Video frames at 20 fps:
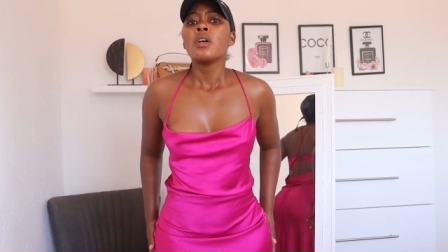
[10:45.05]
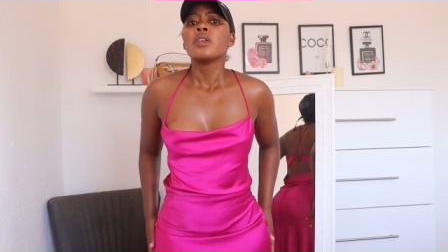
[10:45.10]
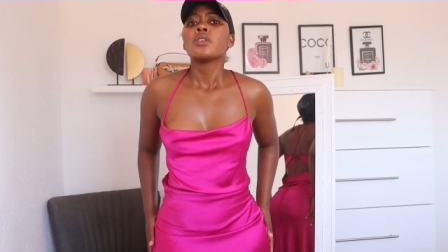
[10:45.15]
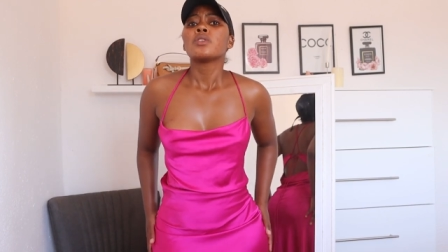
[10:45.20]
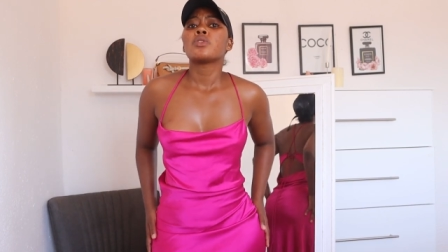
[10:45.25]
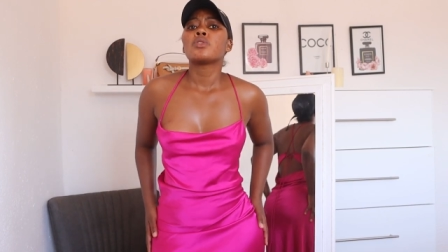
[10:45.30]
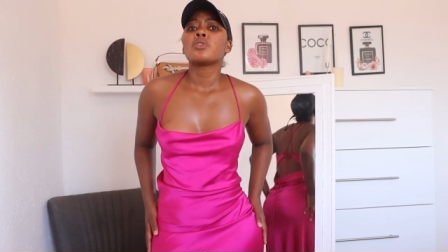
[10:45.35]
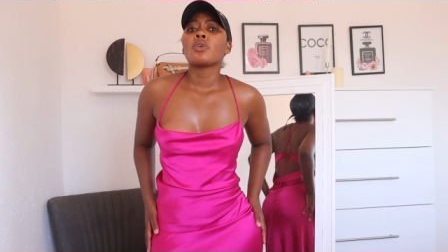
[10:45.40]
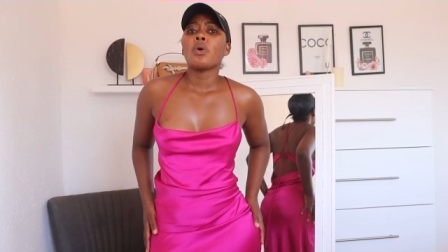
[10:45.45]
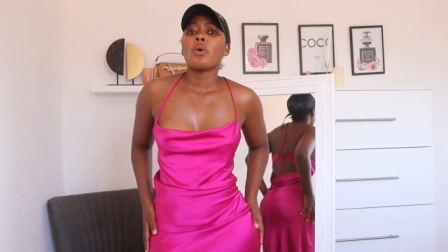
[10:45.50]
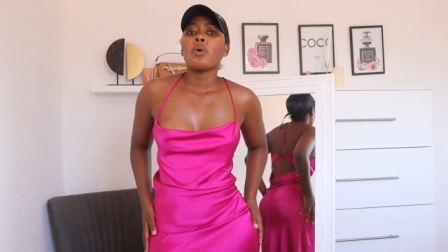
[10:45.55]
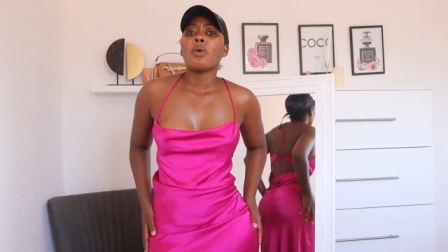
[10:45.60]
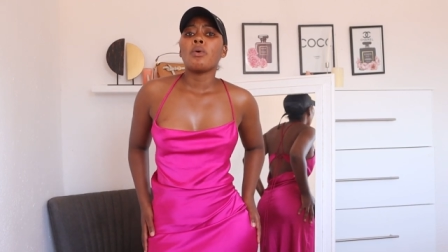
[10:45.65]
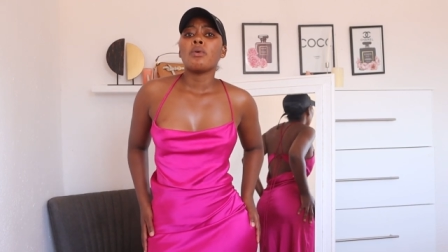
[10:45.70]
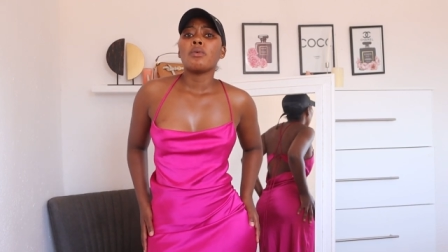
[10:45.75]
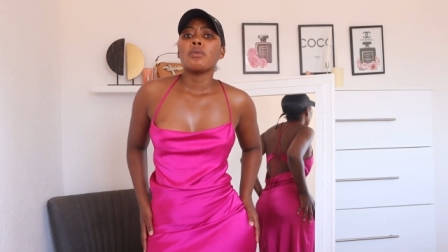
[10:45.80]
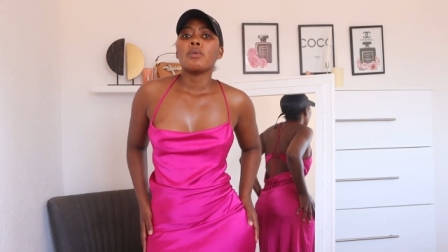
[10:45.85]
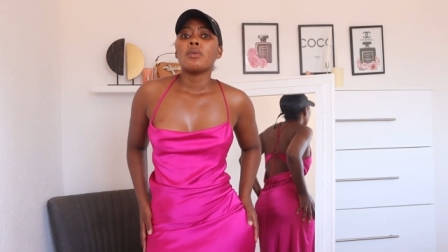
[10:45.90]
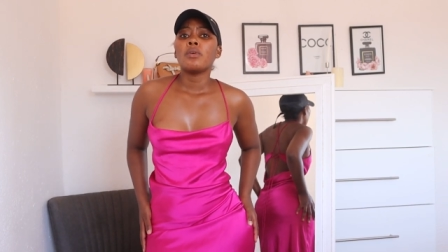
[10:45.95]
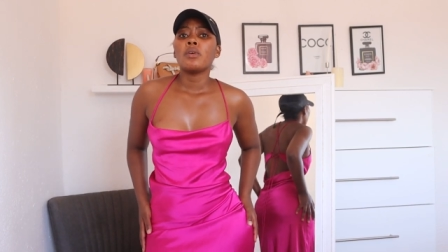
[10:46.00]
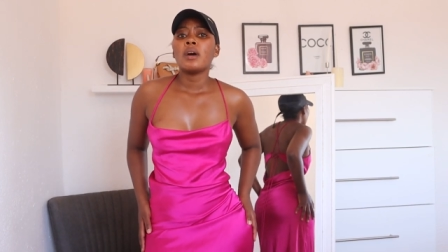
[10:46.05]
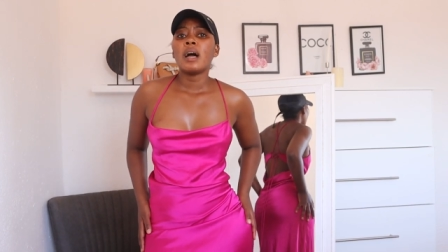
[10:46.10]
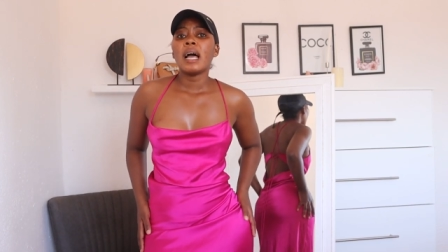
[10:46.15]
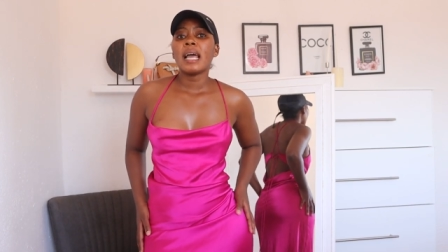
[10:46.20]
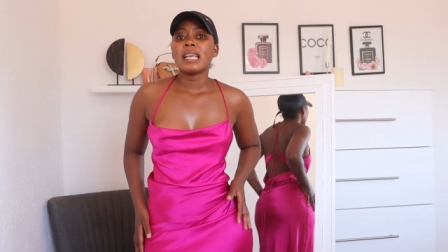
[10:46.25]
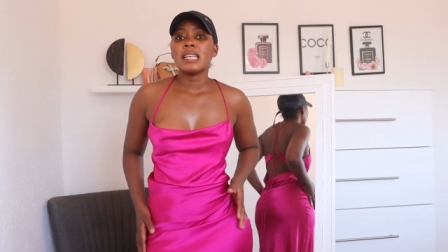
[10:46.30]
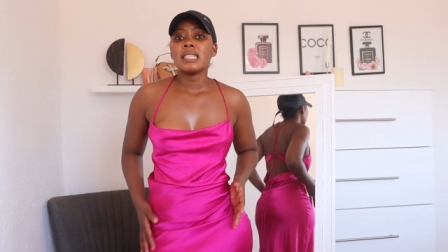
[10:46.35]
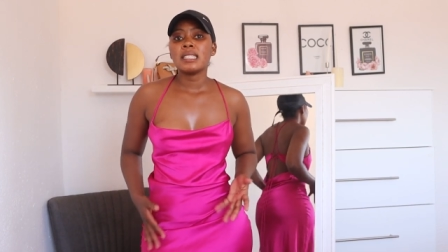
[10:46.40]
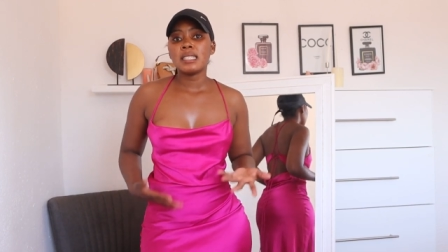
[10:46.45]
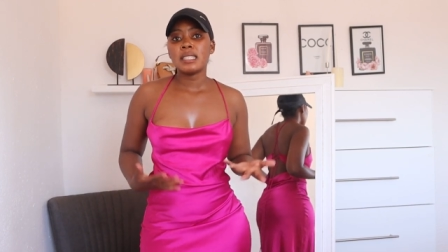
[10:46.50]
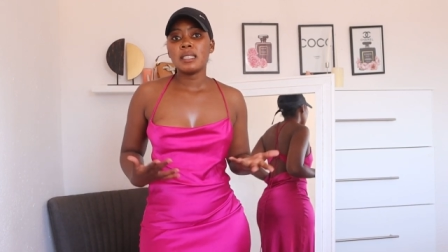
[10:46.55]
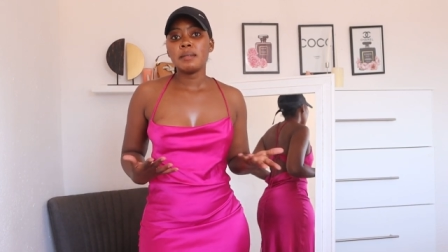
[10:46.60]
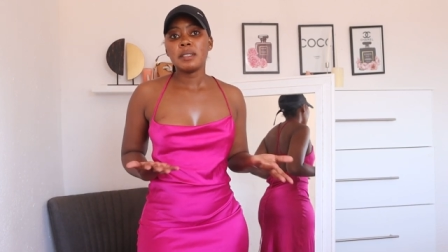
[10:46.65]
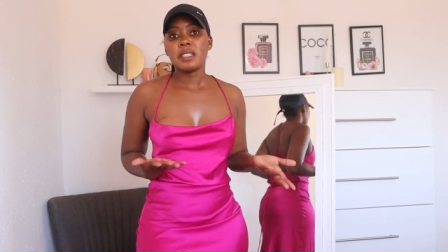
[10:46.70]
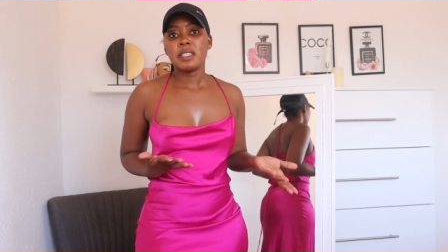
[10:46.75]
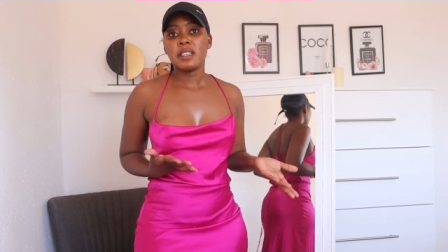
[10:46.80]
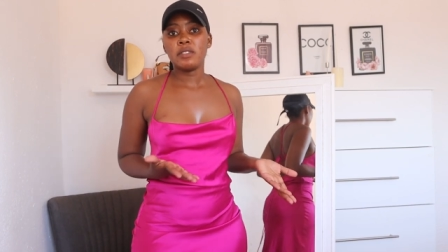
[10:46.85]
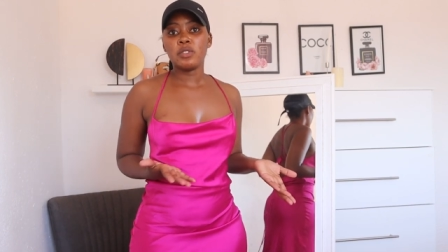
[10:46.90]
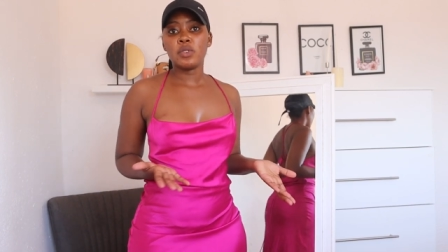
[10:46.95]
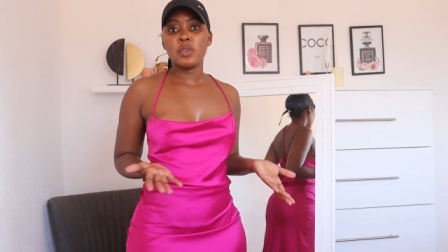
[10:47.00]
So I can see
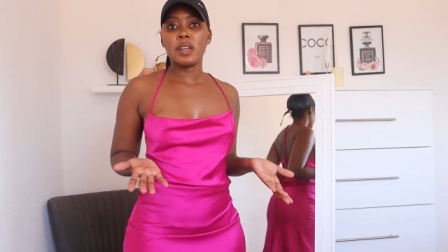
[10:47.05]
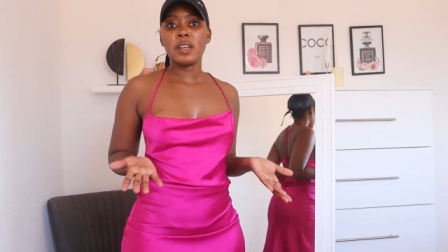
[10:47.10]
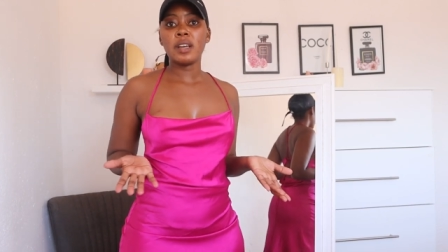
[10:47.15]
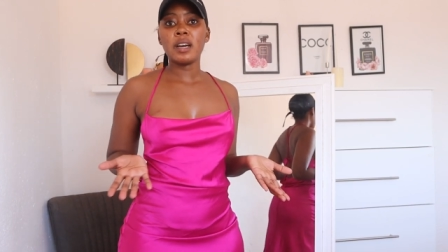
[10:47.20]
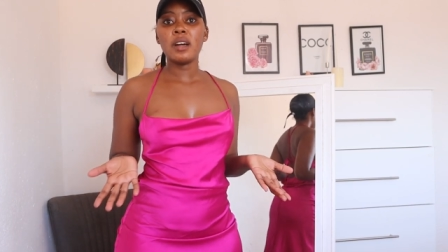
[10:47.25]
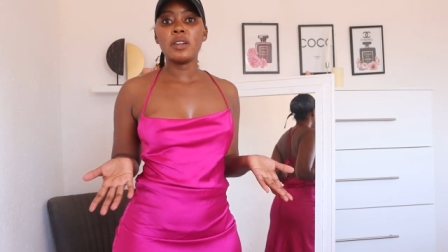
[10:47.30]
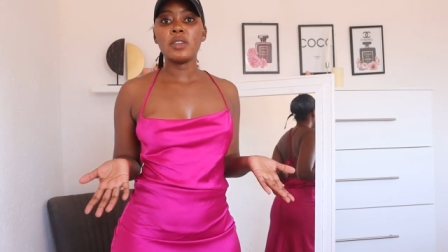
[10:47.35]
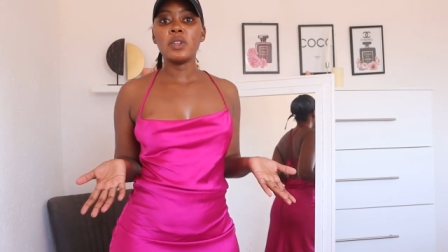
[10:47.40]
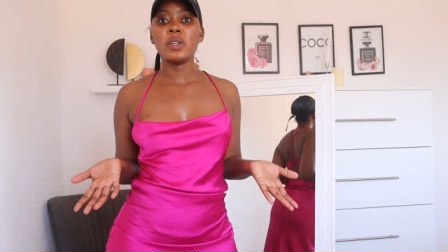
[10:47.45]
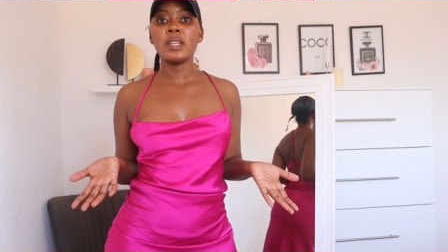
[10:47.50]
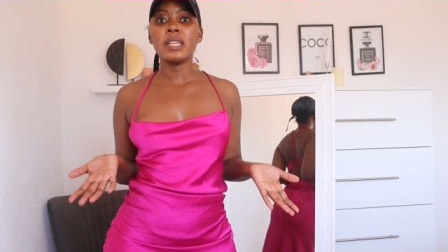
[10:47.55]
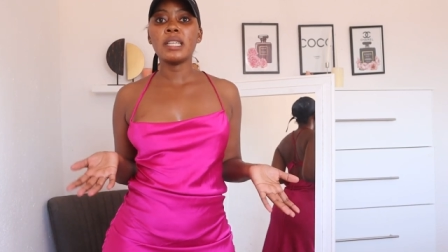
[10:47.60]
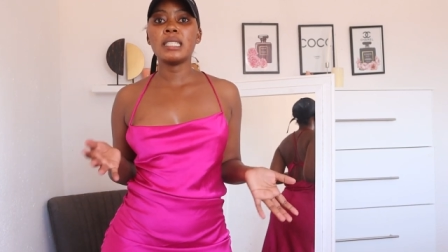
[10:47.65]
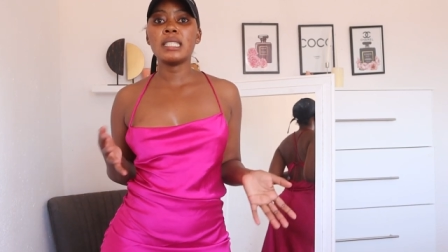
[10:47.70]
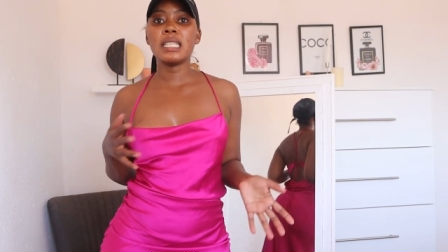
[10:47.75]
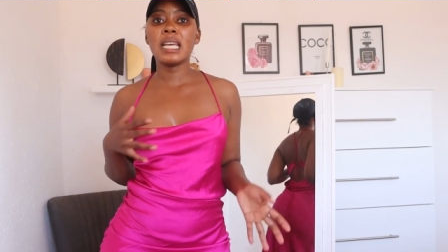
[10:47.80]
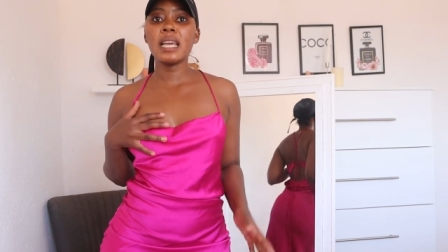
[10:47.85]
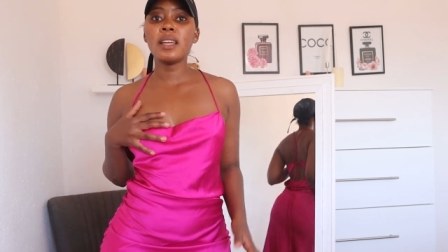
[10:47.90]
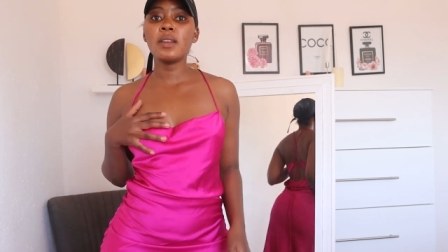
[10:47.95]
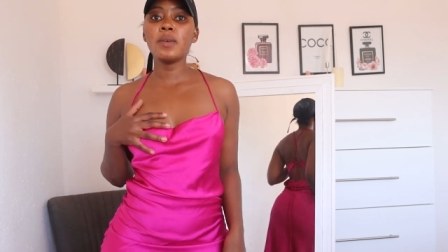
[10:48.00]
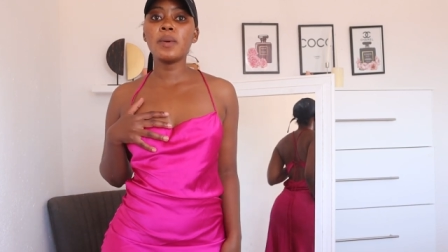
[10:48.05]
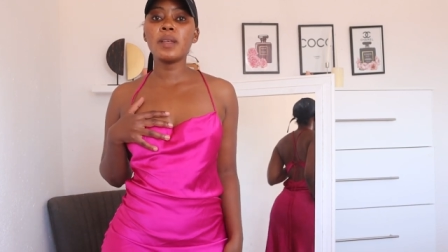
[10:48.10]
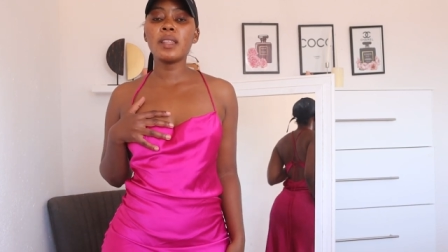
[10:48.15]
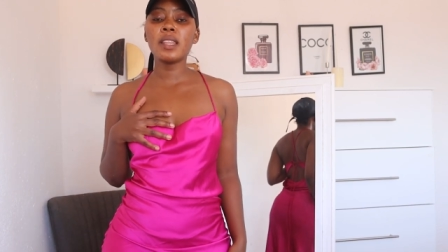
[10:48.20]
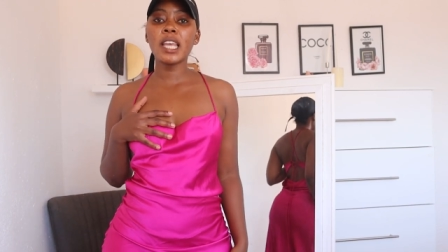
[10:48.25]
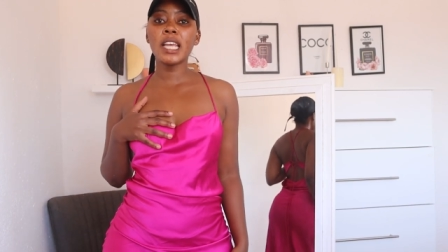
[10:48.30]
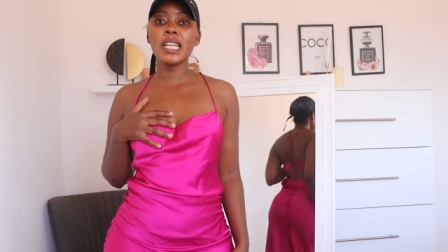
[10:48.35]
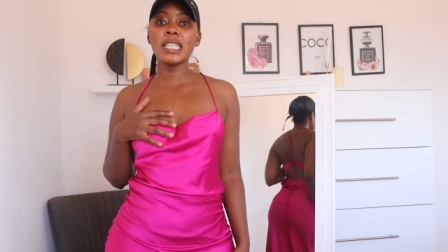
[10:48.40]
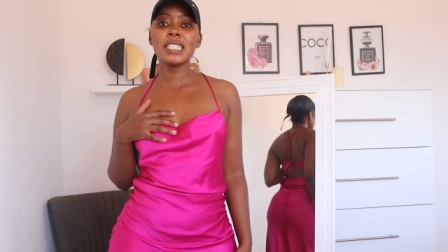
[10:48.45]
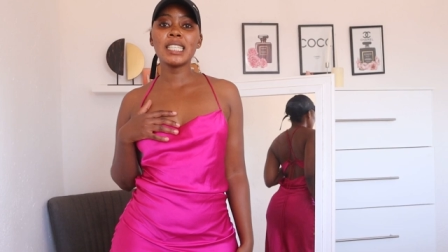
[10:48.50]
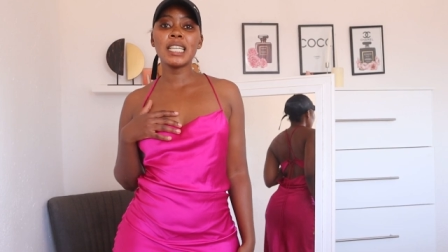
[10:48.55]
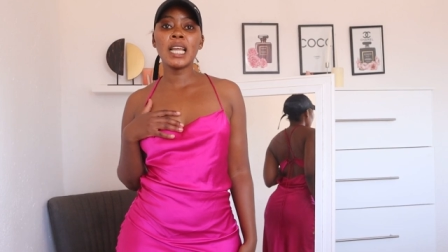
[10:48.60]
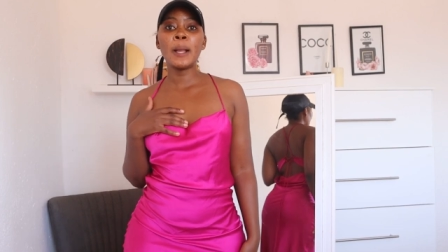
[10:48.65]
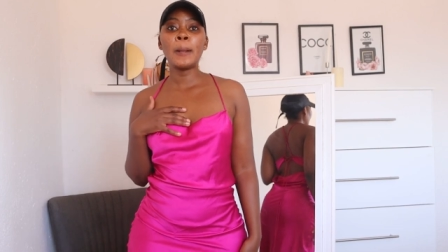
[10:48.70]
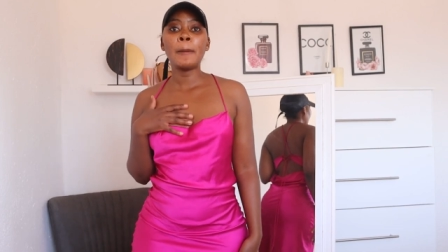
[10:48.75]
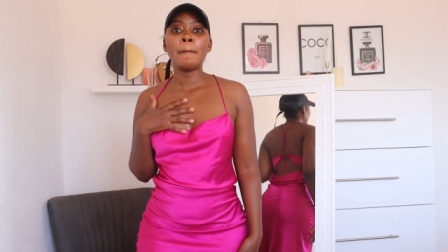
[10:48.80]
myself going out on a date with it.